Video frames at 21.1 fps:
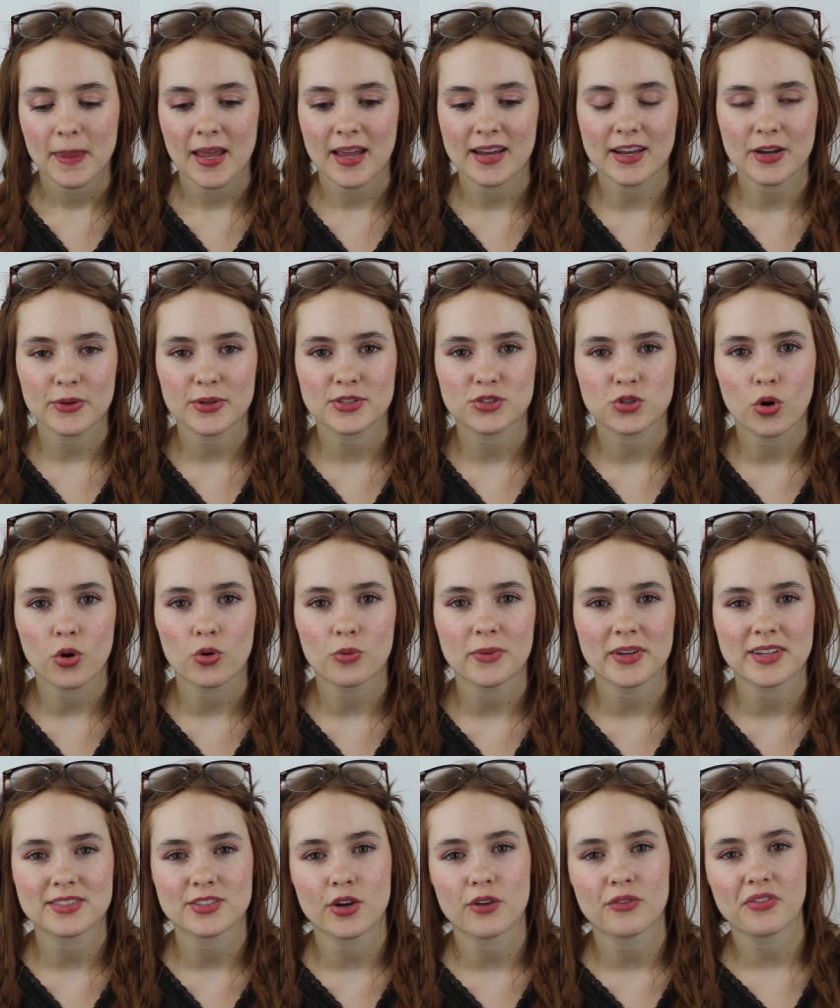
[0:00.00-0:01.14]
And I always told
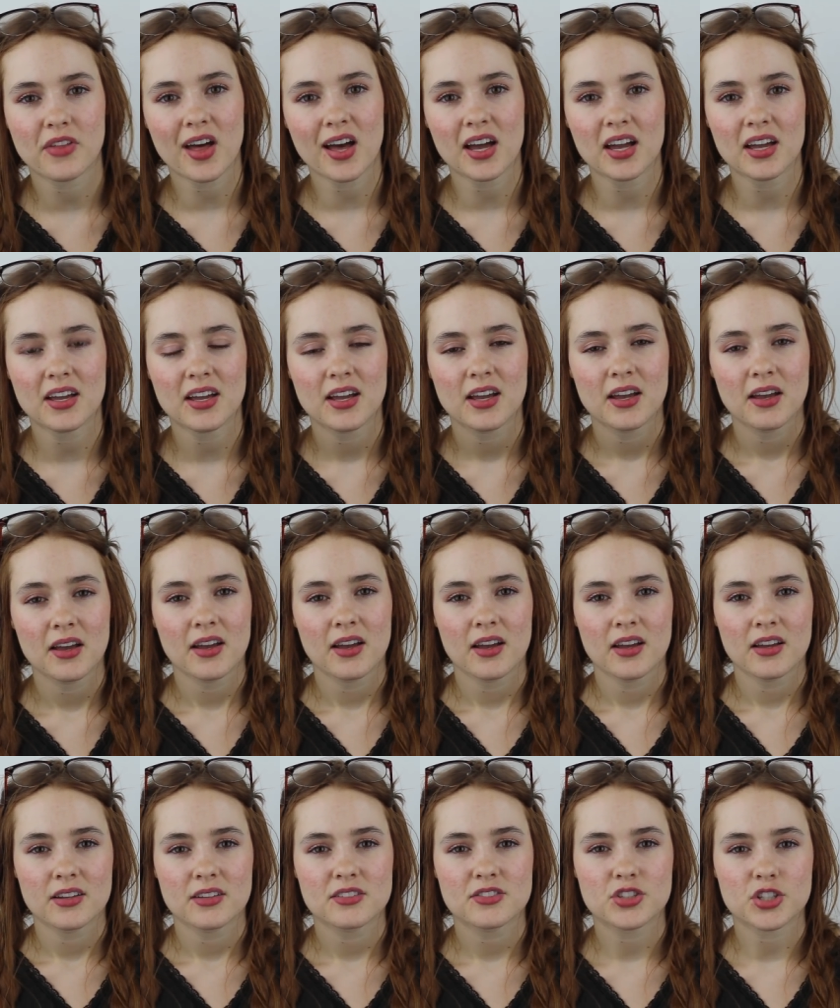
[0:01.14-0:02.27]
myself that
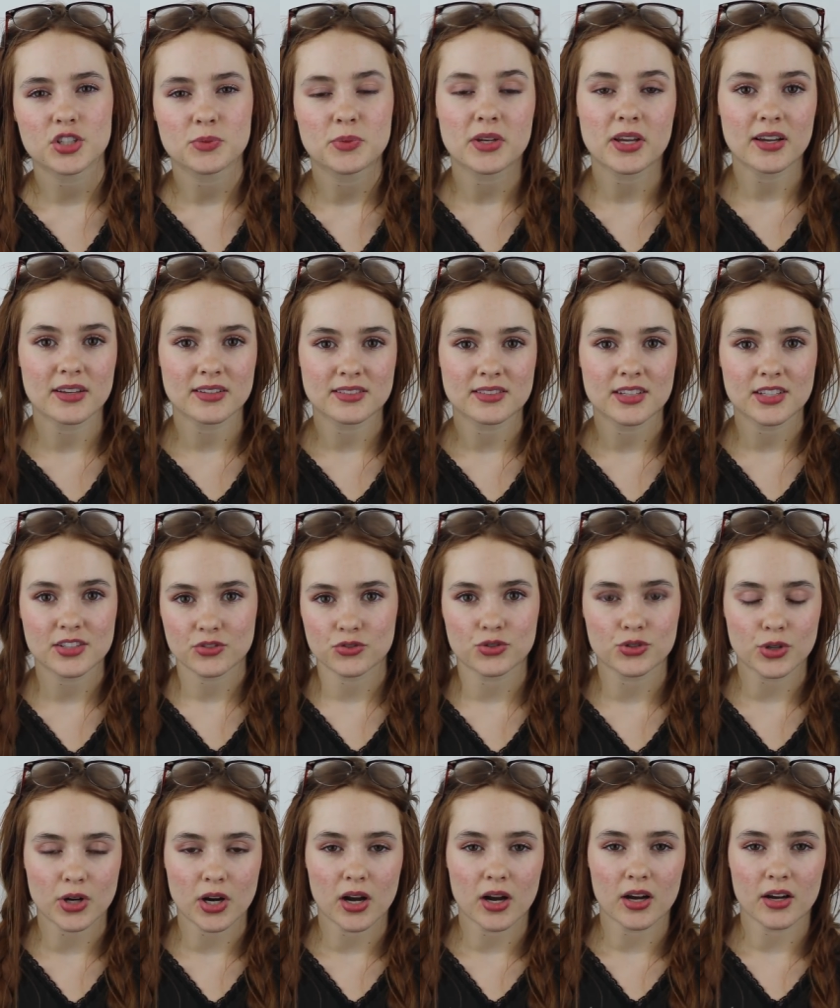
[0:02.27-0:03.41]
just because this
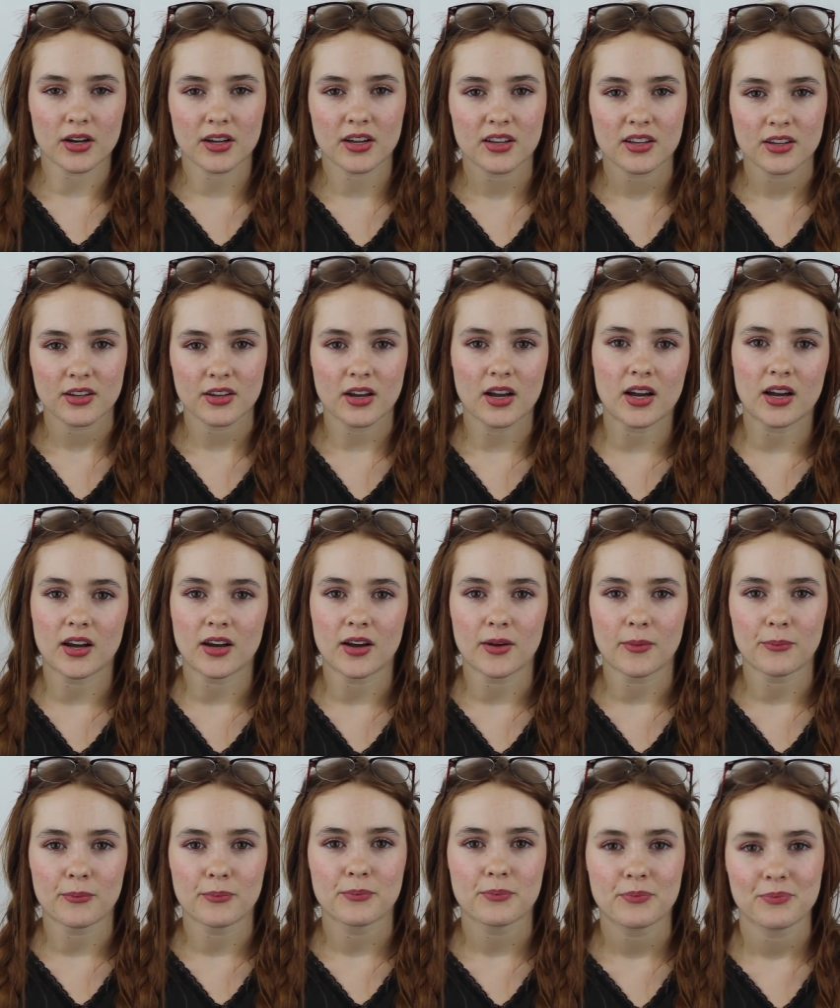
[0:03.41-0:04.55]
drug
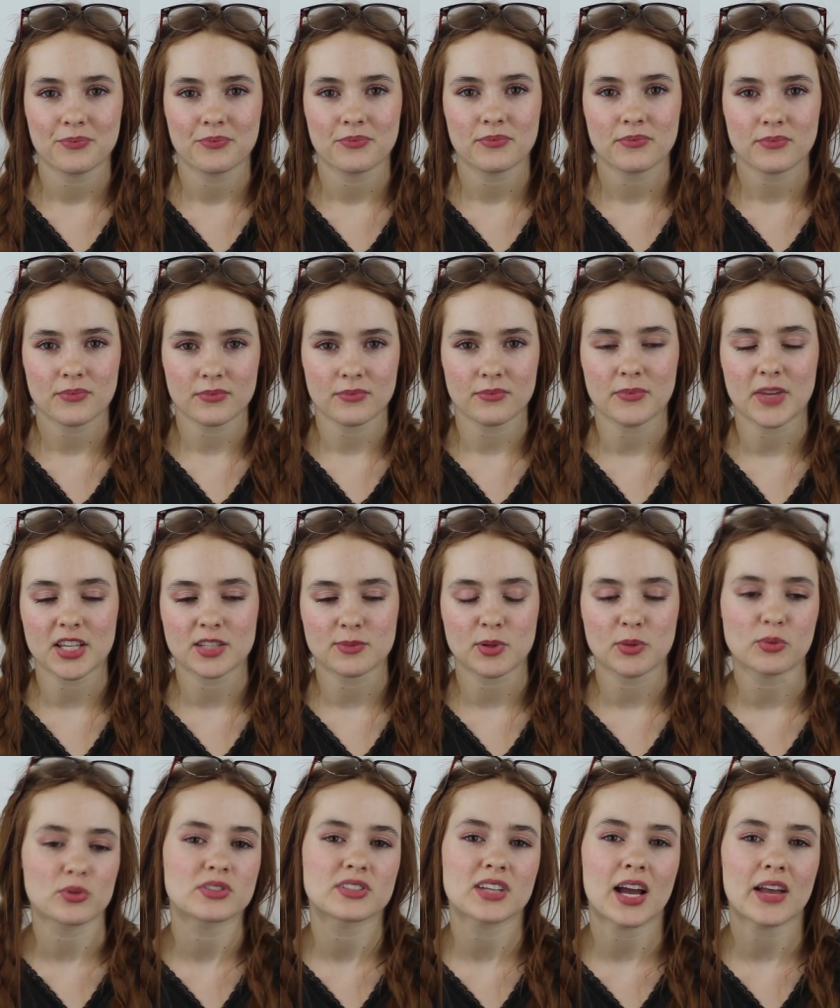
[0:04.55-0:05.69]
makes
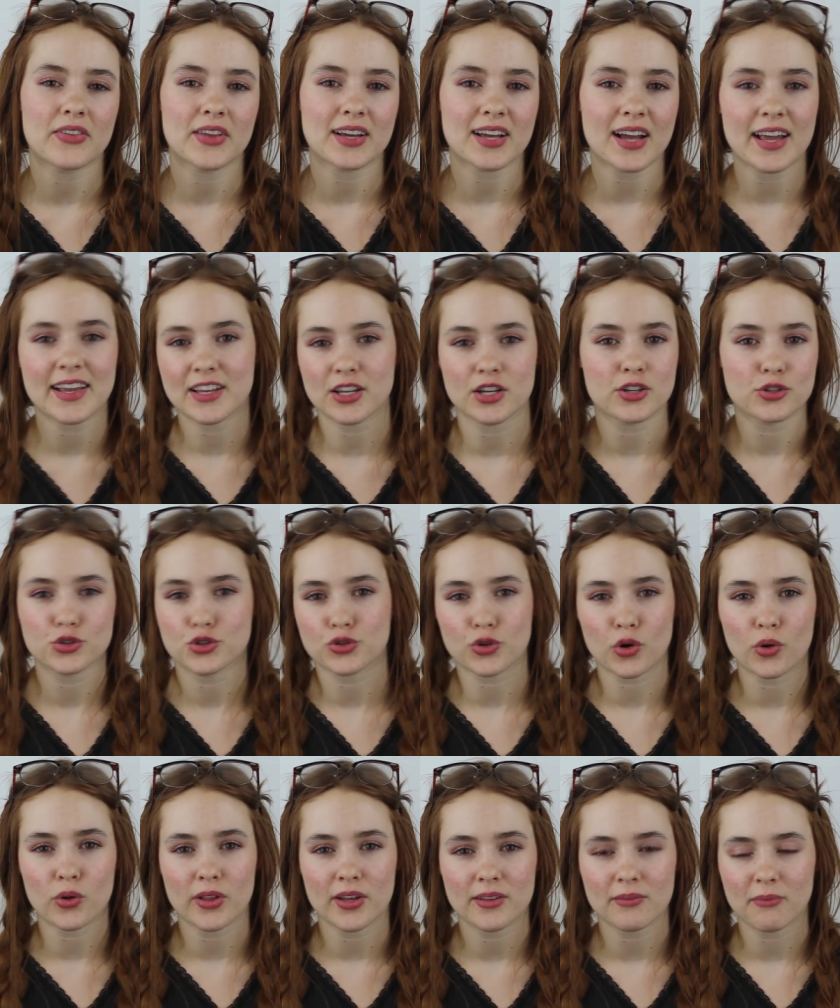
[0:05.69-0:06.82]
people sad, like I can
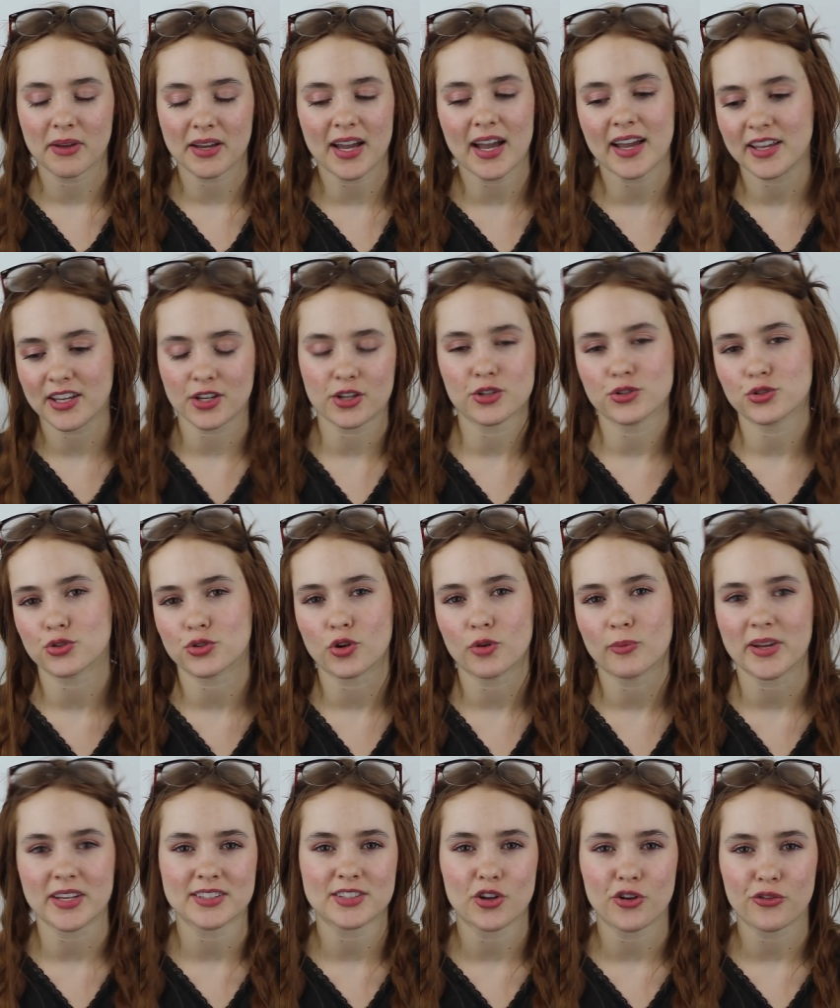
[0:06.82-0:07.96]
control it. Like I can control
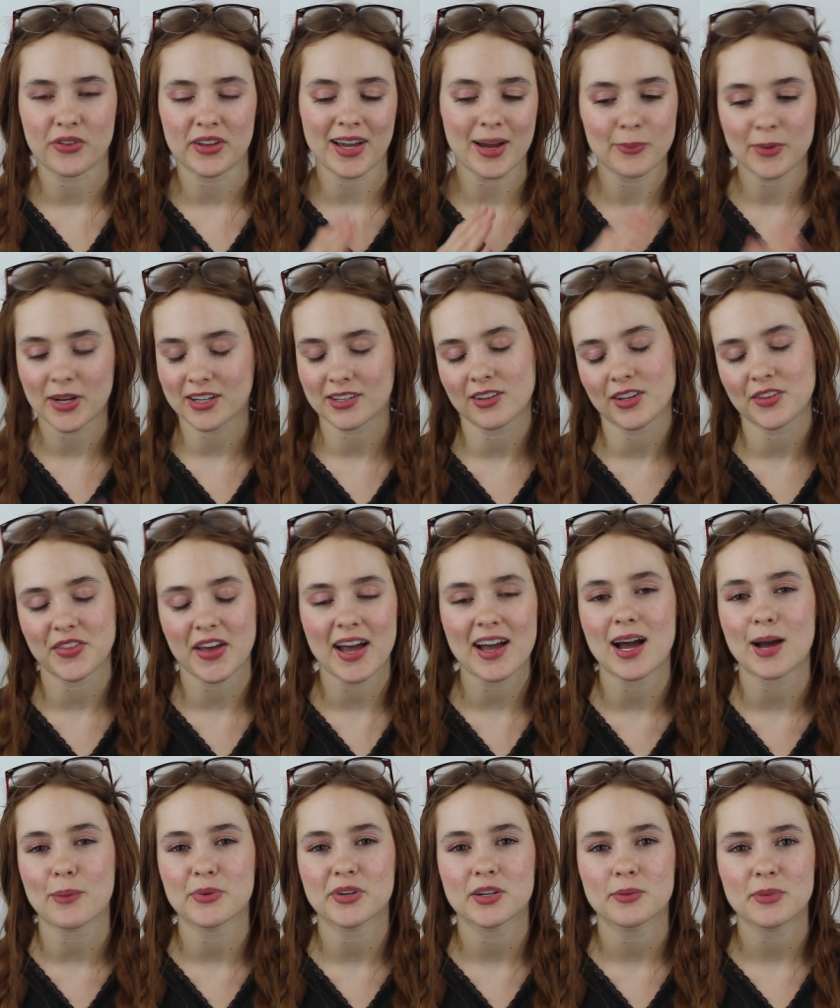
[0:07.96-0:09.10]
myself. Like I'm not gonna let that
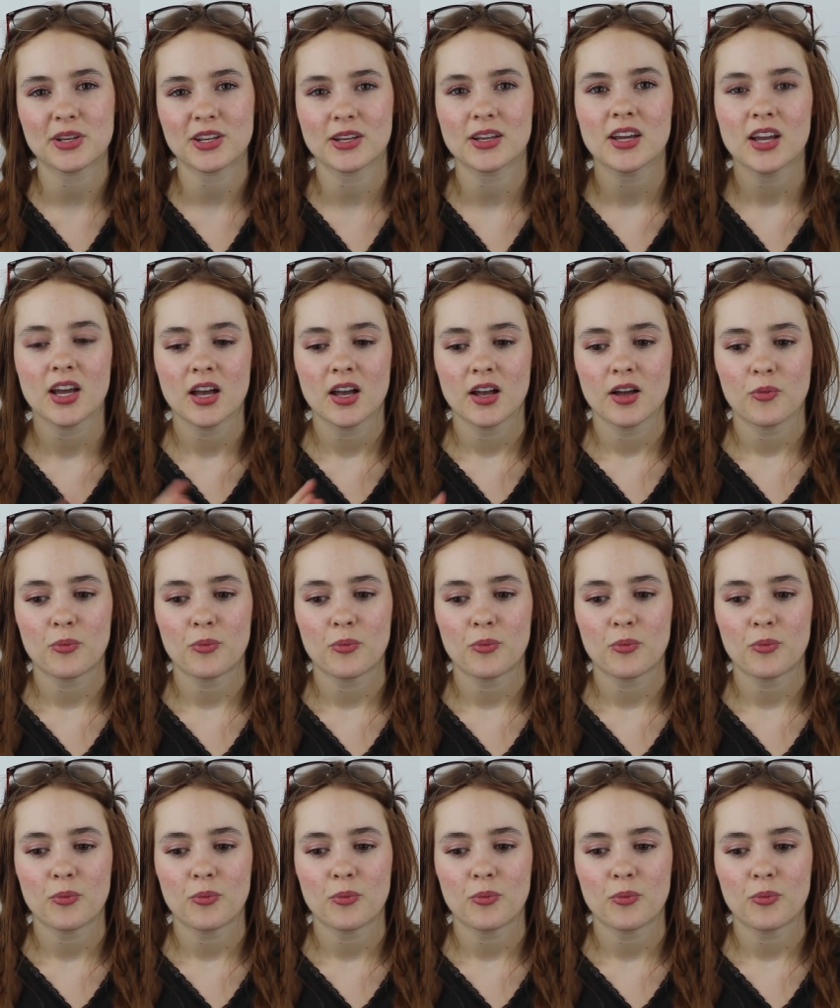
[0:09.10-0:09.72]
happen to me.